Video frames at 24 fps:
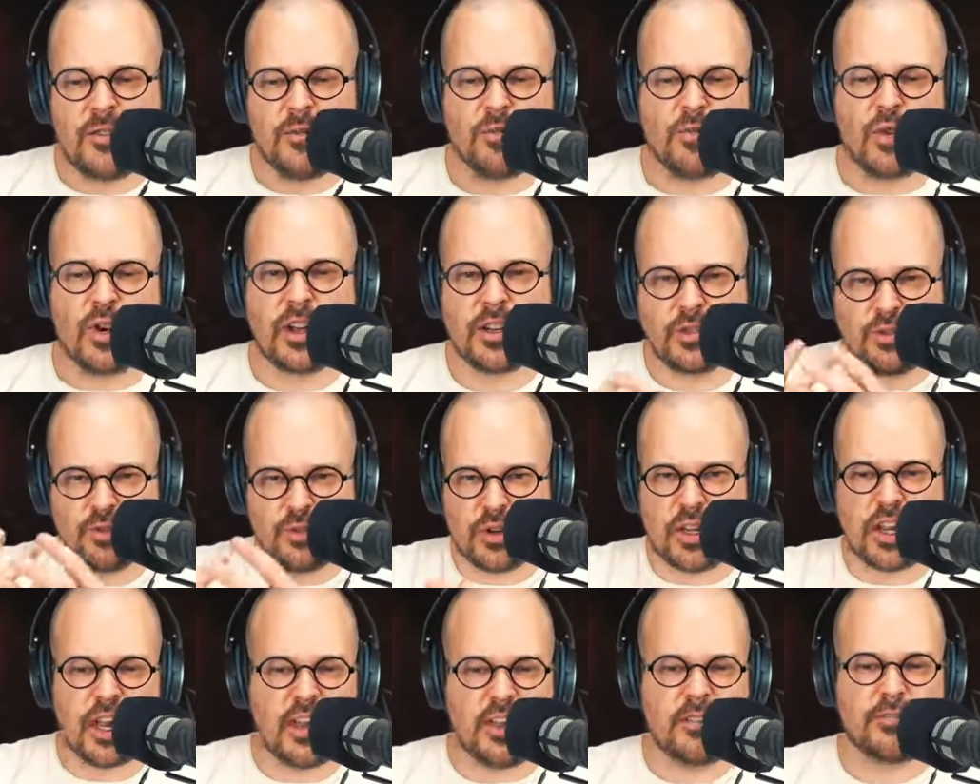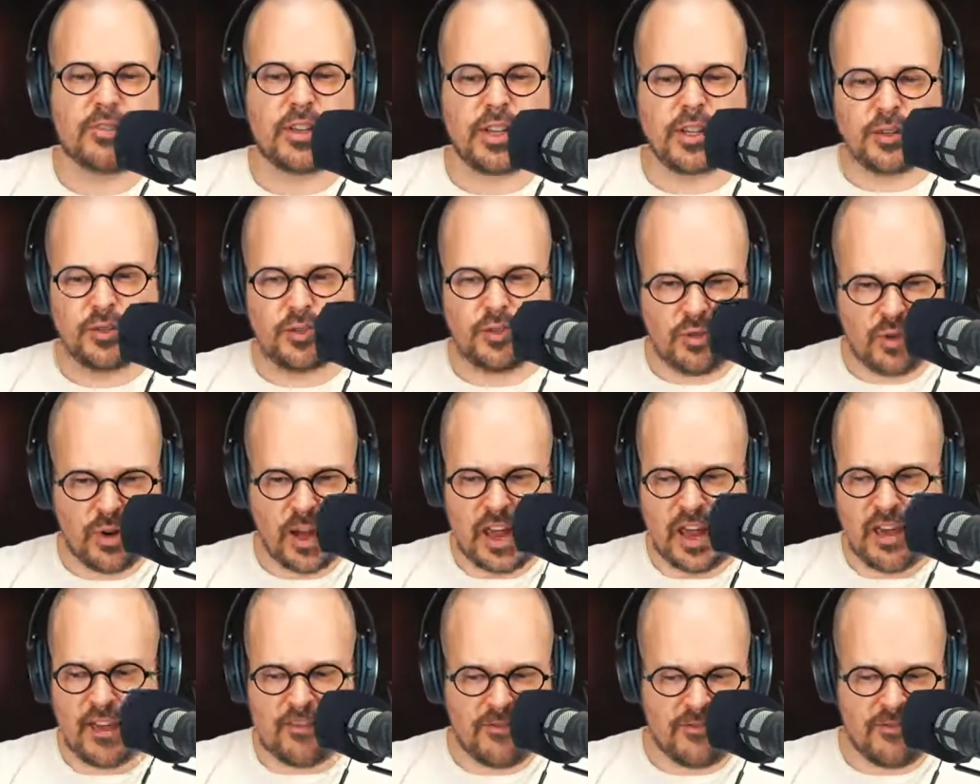want to give, that you
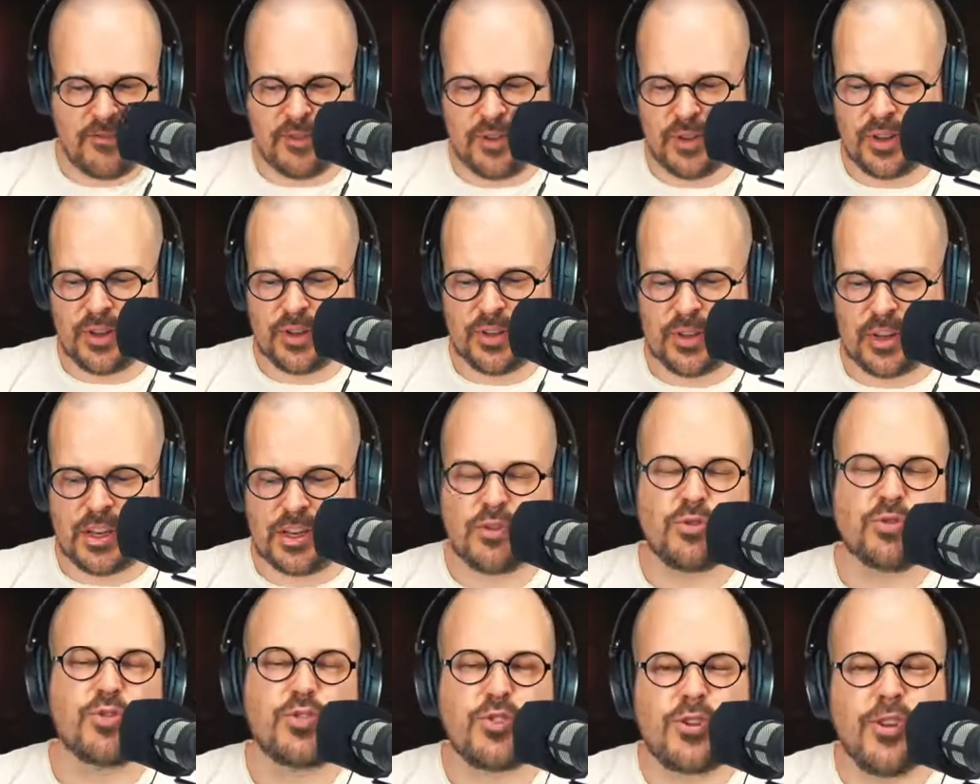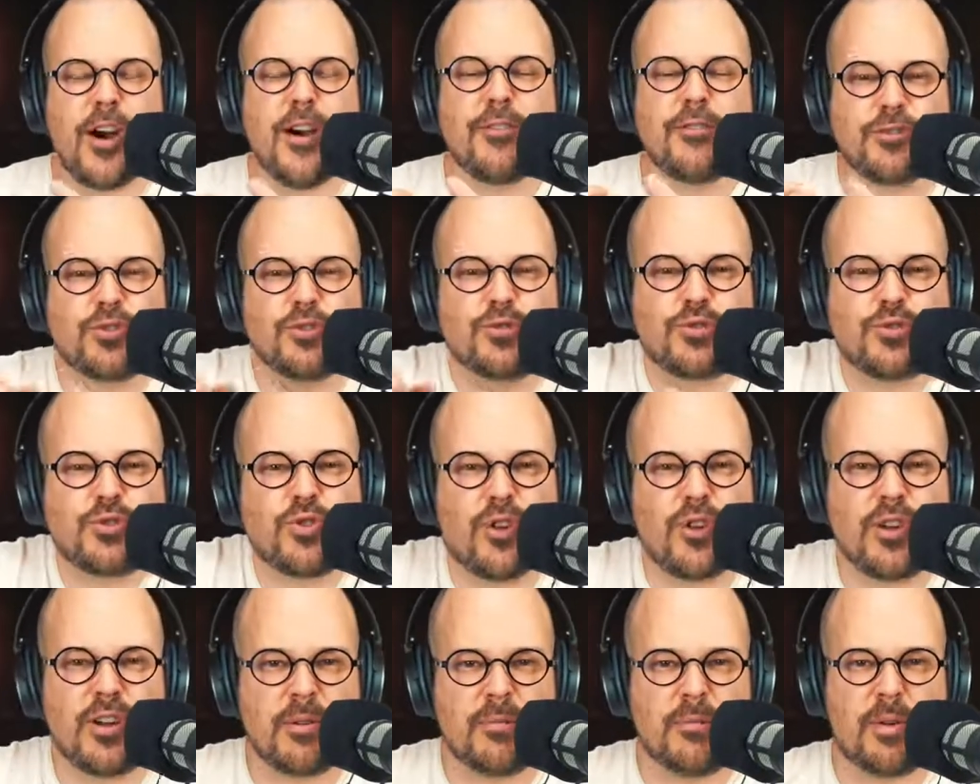have that you love to
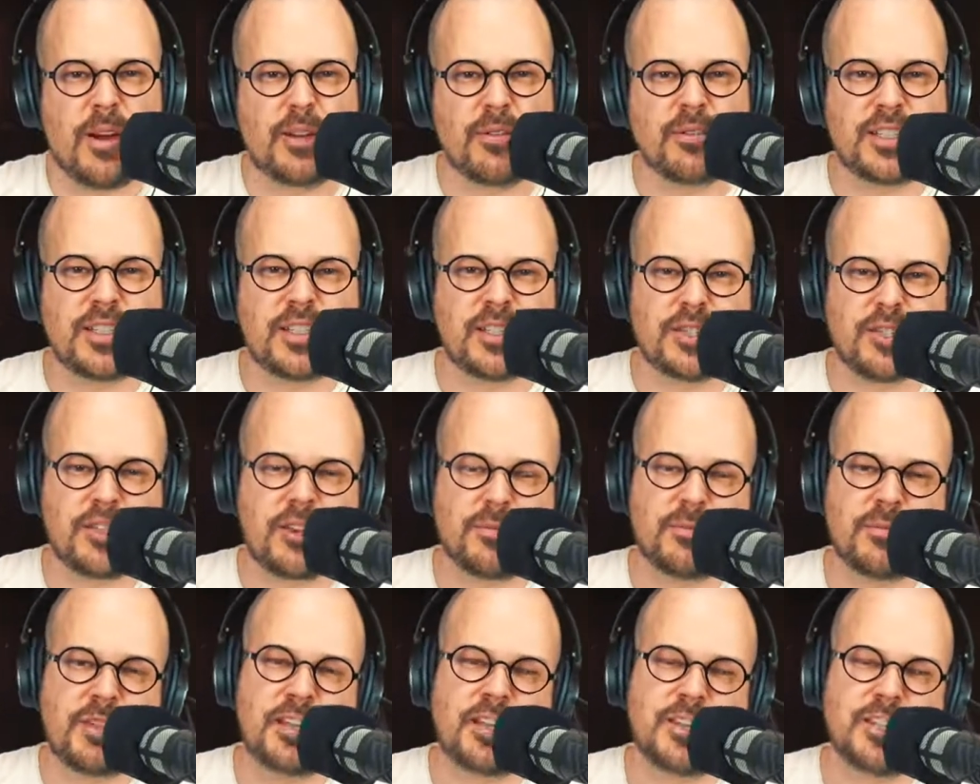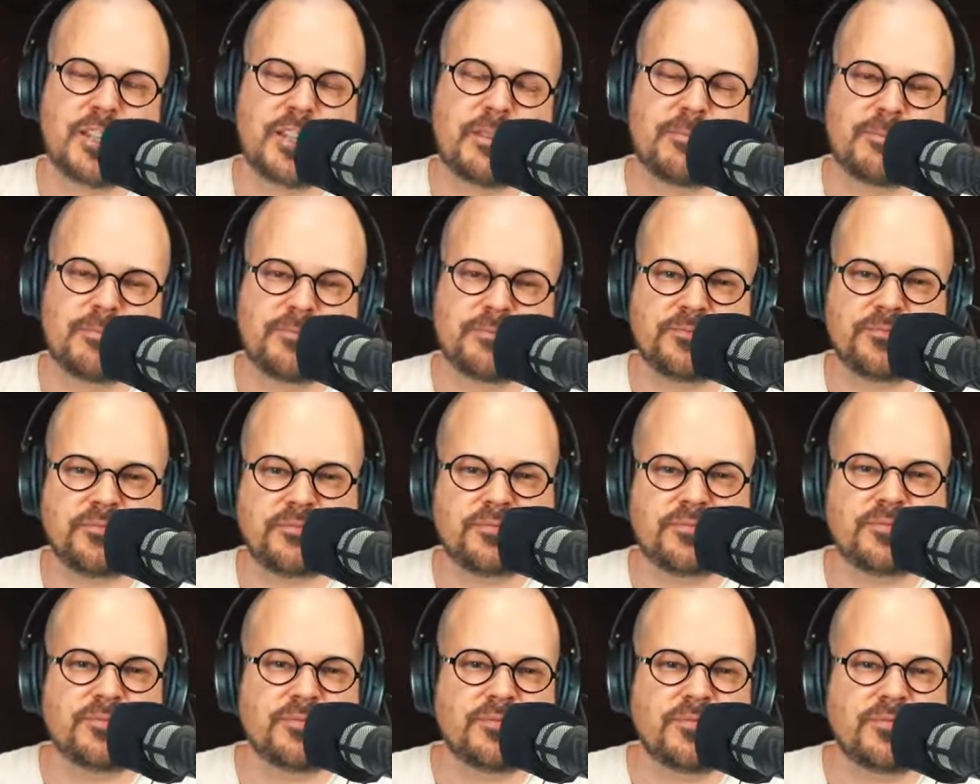talk about these subjects.
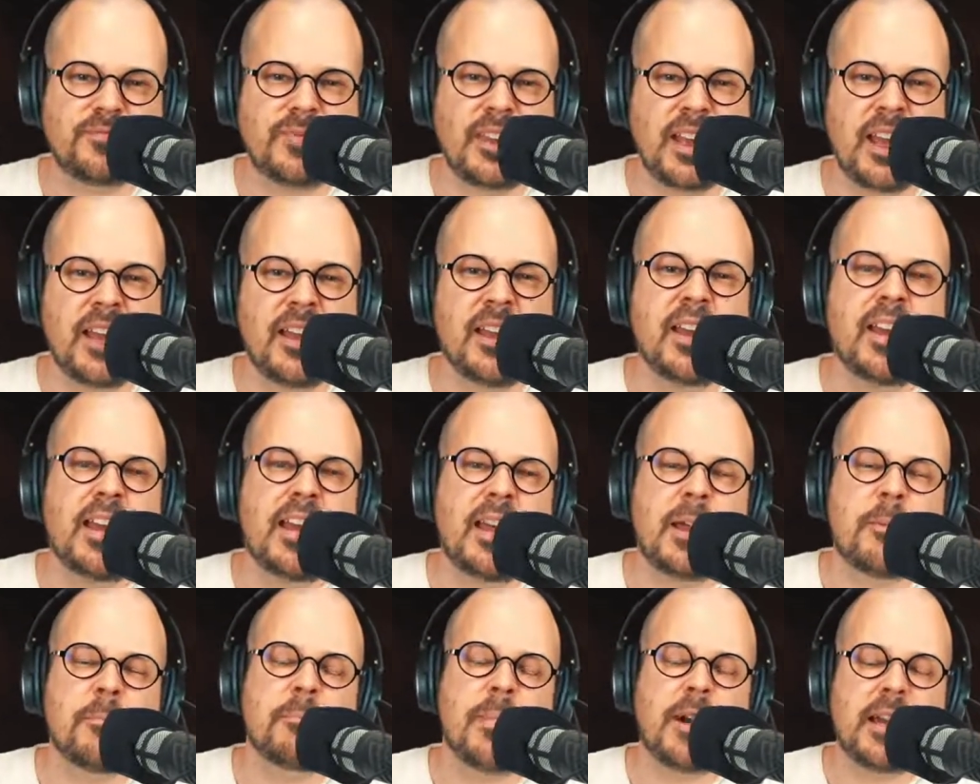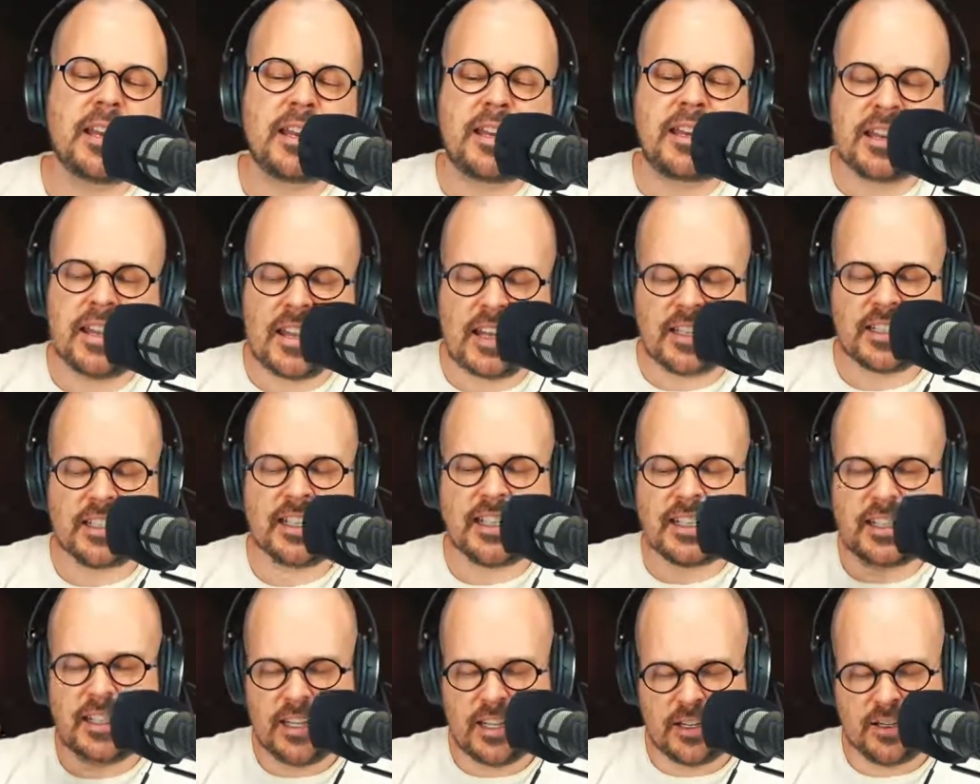My next
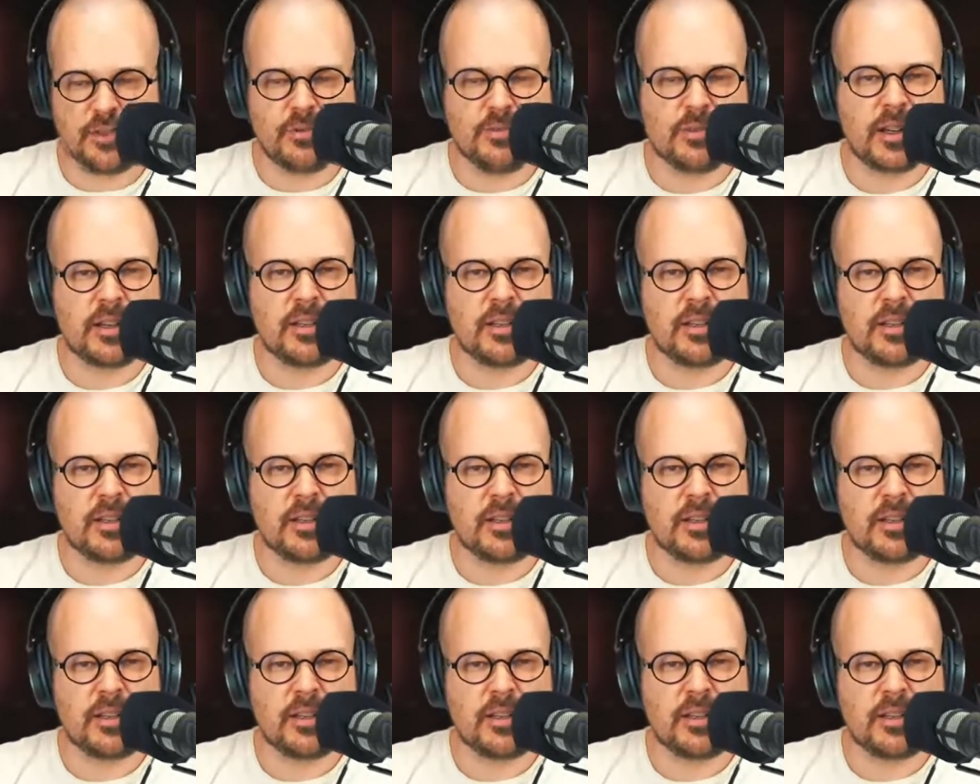idea to my